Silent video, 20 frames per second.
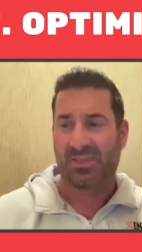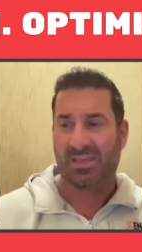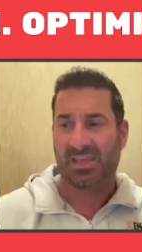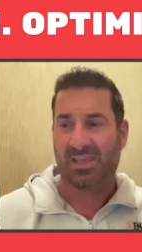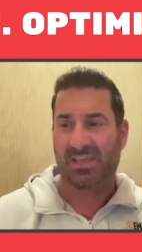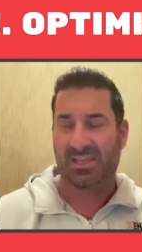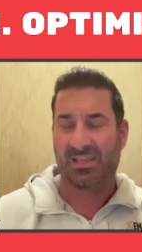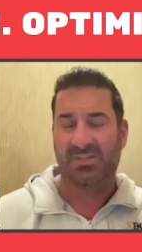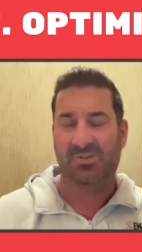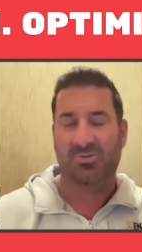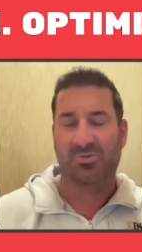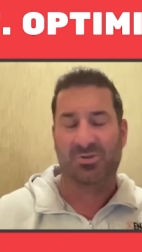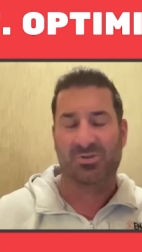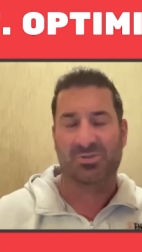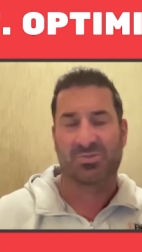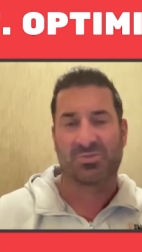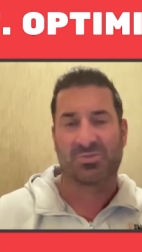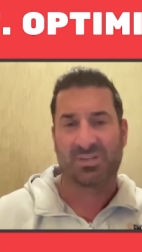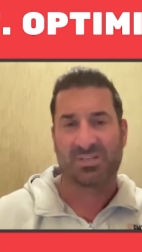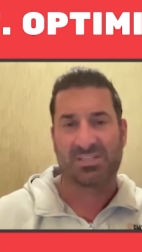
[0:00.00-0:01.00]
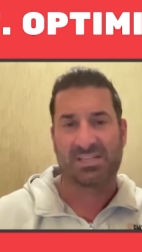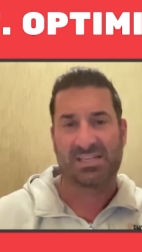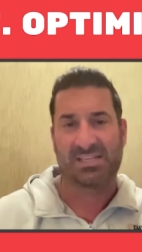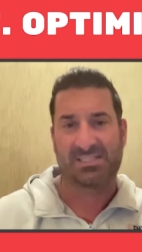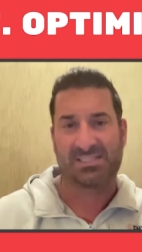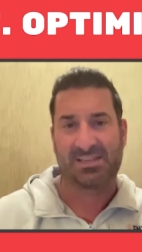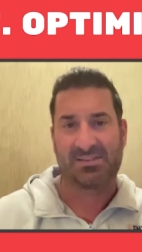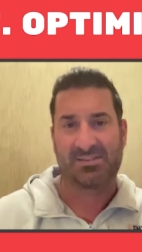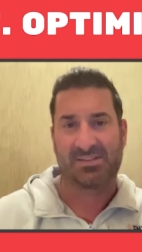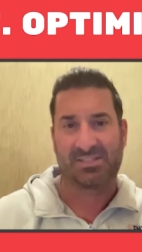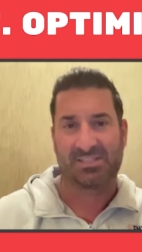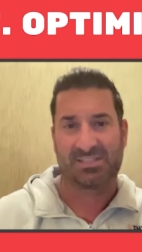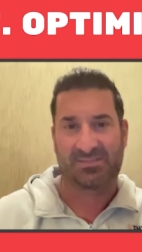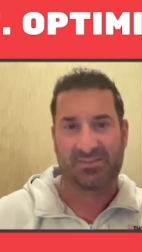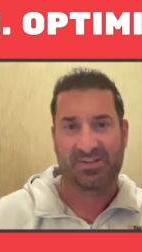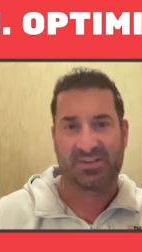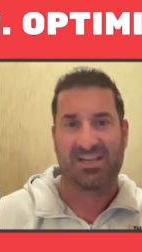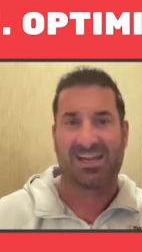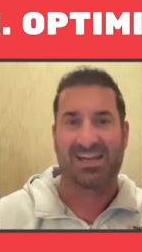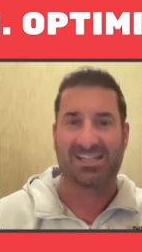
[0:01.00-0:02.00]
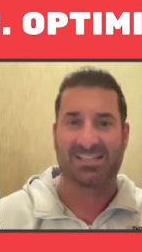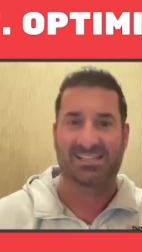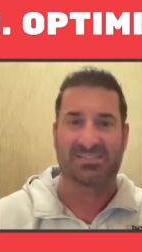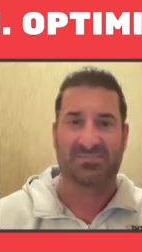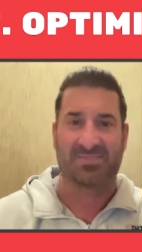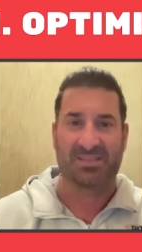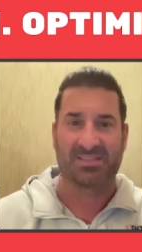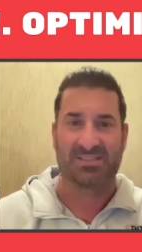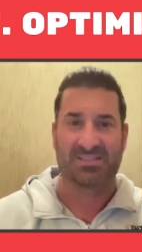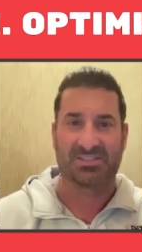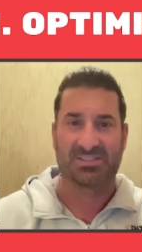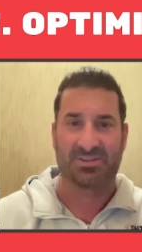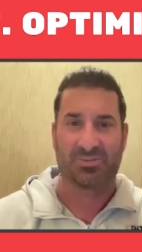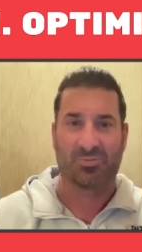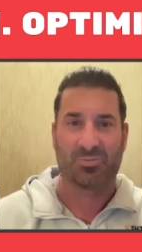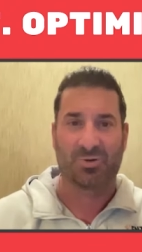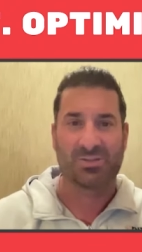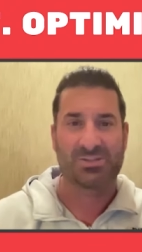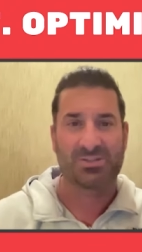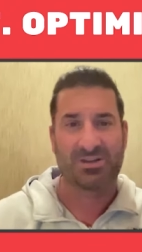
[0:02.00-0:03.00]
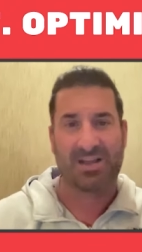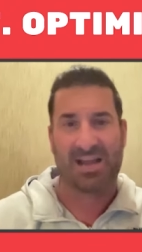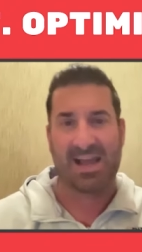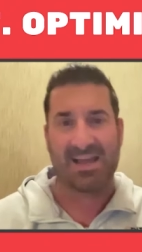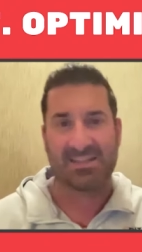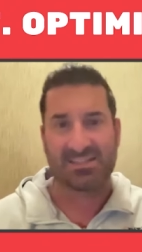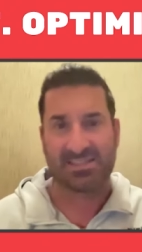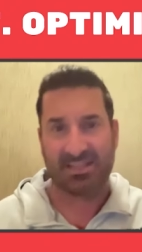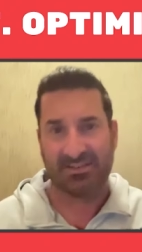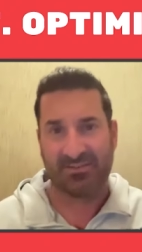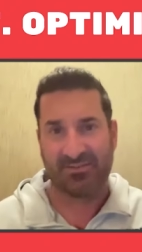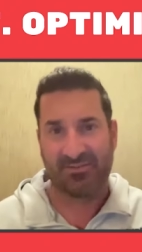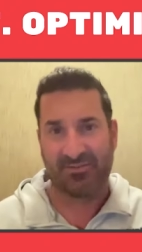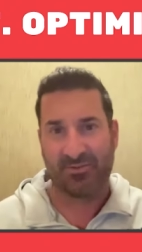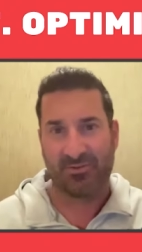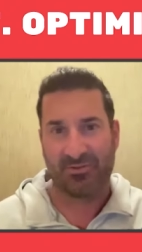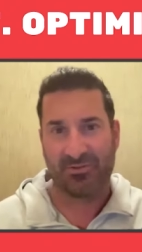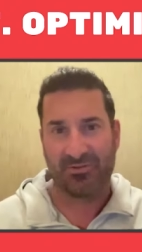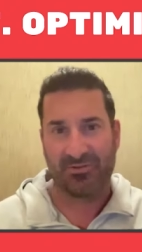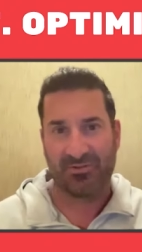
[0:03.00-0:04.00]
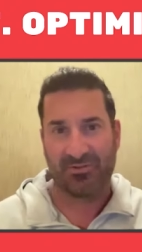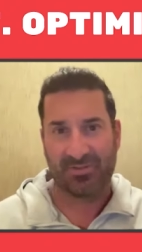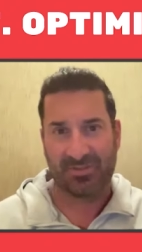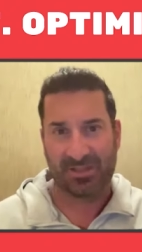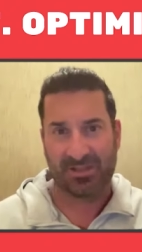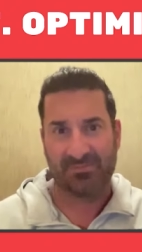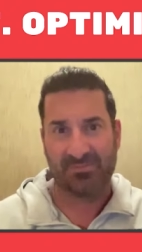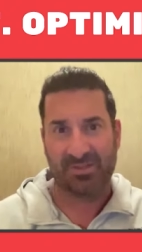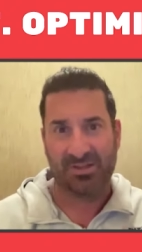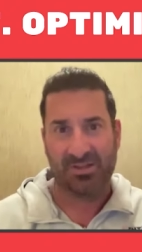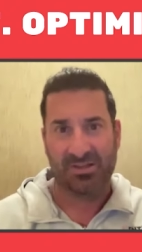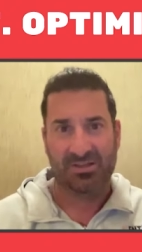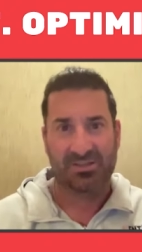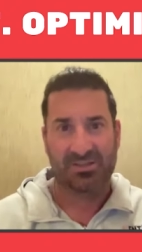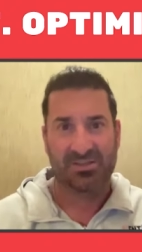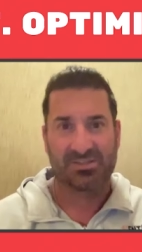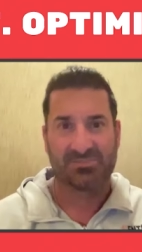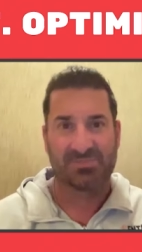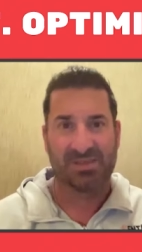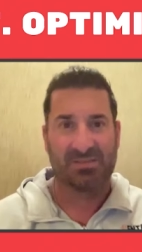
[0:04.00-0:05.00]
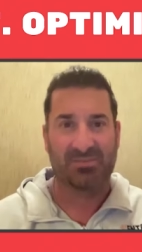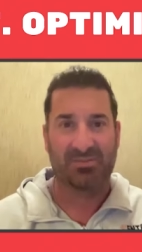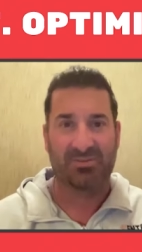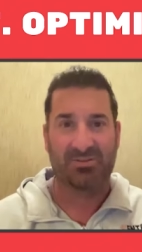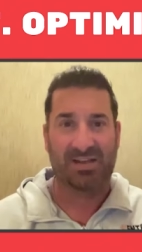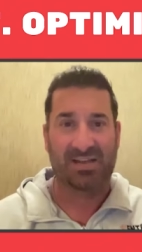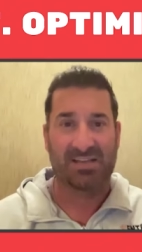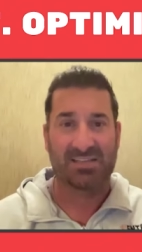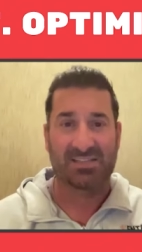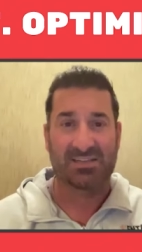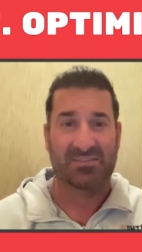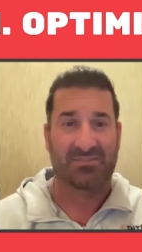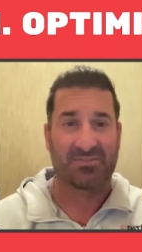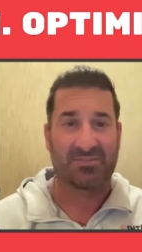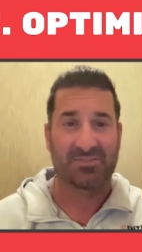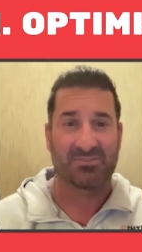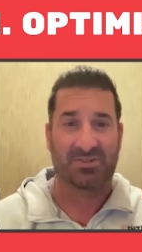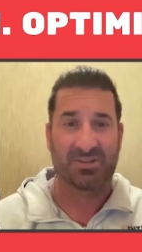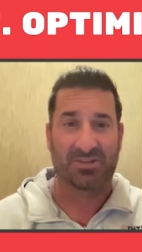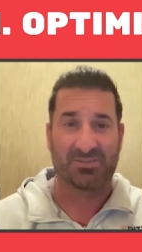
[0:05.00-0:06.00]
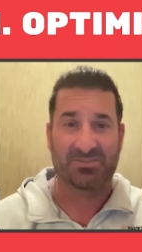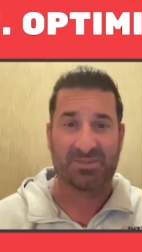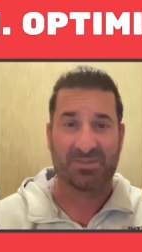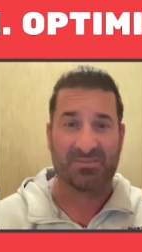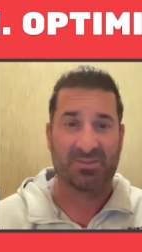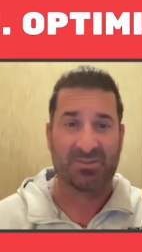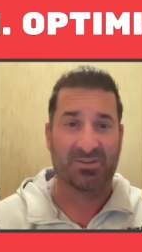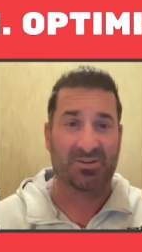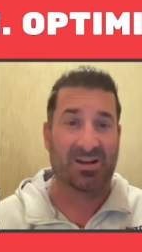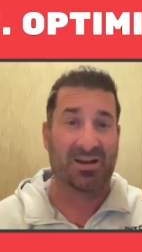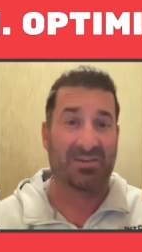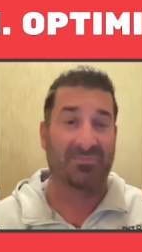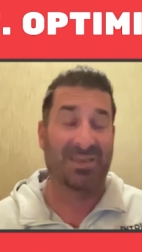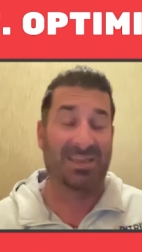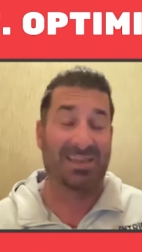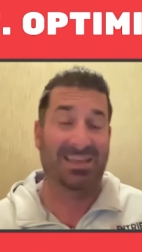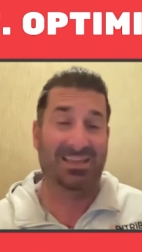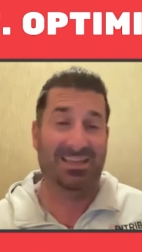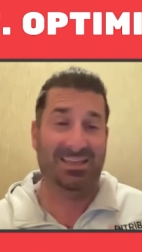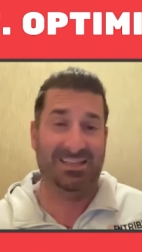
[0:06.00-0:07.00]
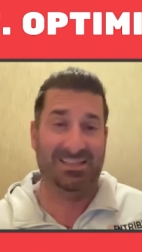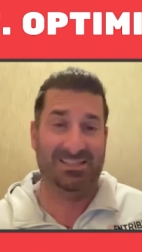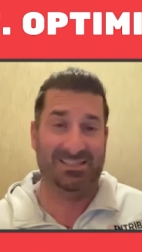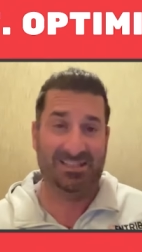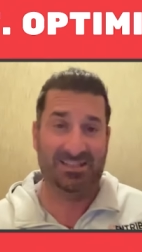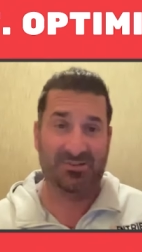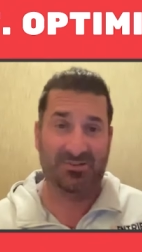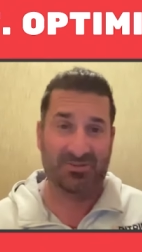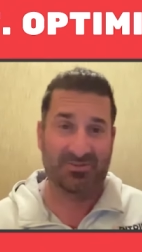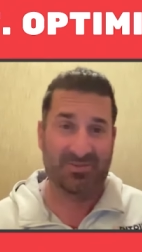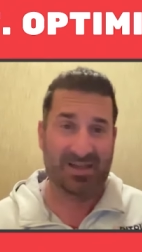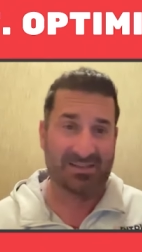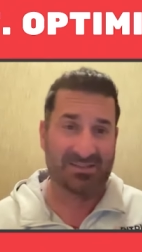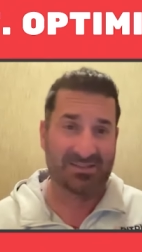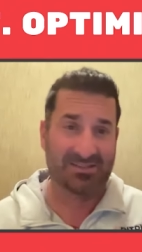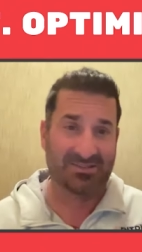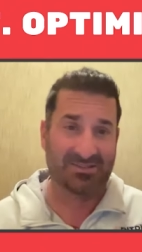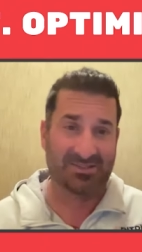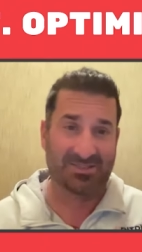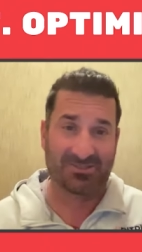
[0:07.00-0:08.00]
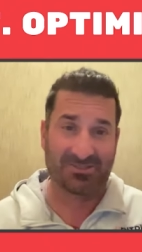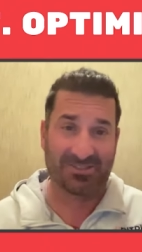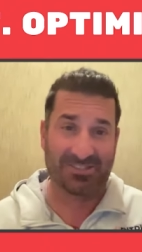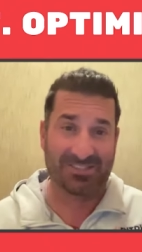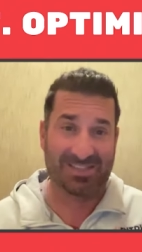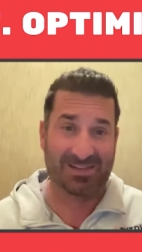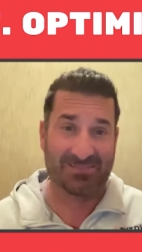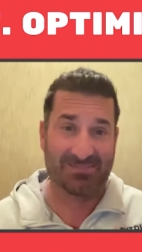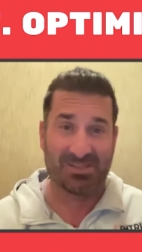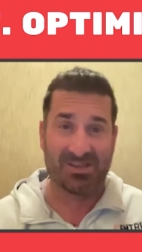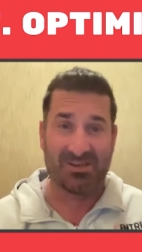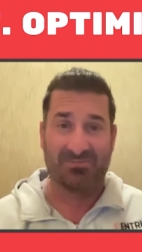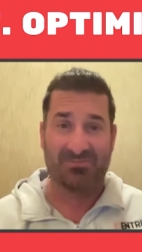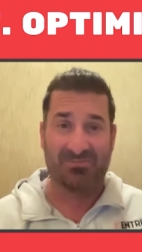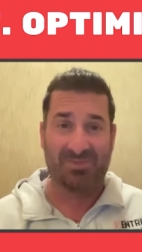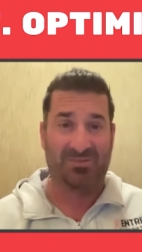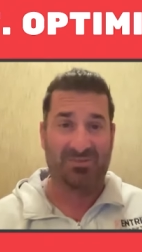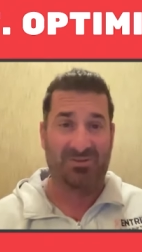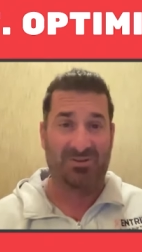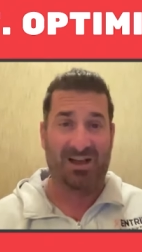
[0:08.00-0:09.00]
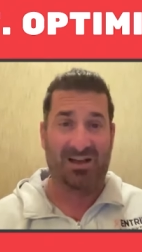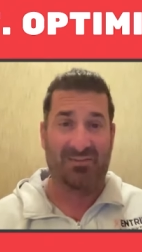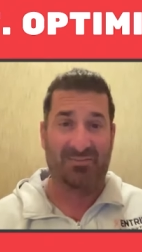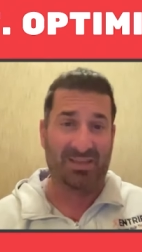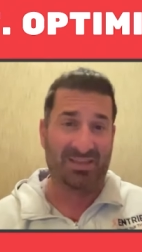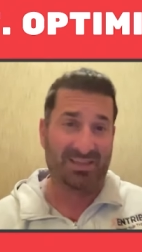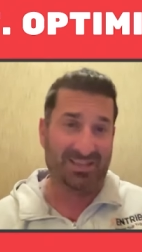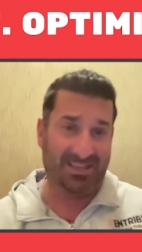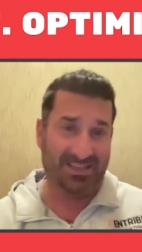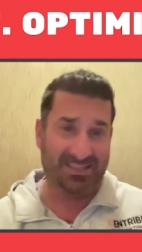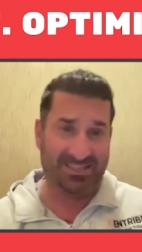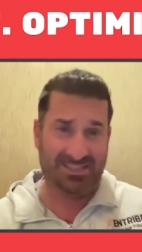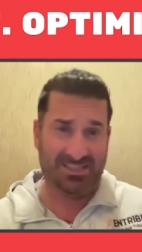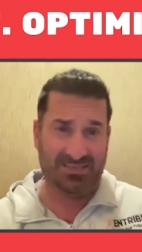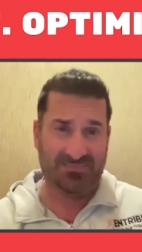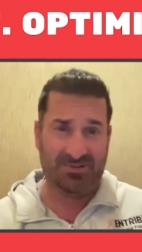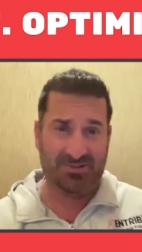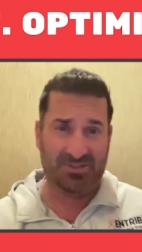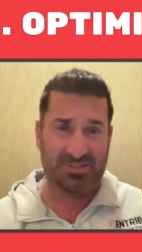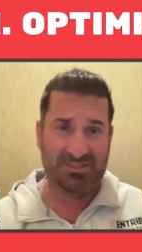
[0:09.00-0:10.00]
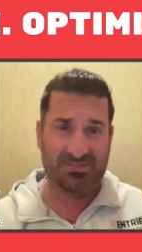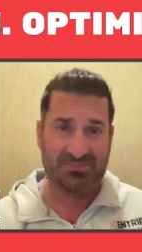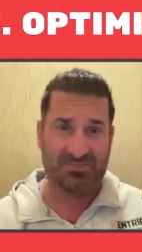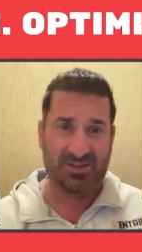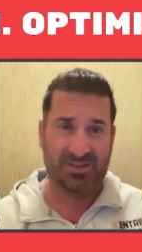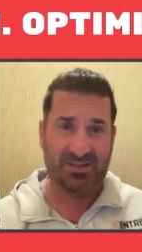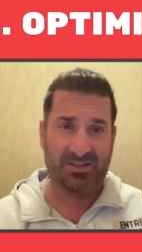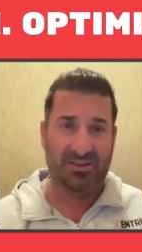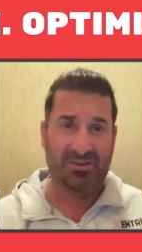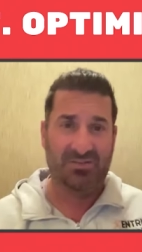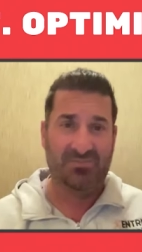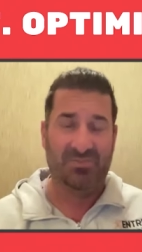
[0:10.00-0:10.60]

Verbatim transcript: and then you also want to test out the different kinds of messaging, what you're asking for them, because maybe you're asking for too much. Maybe you're not making it easy. Going back to those three steps, maybe you're not making it easy to participate.